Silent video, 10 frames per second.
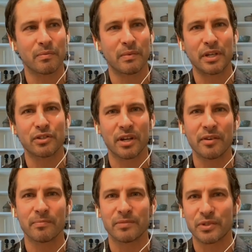when you're
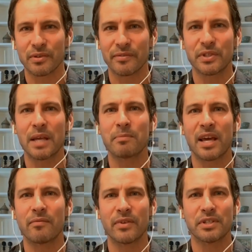trying to sort of shape
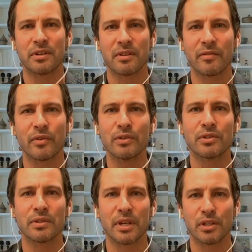that vision of the
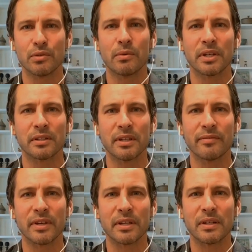future that you want to
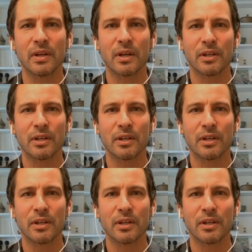live in,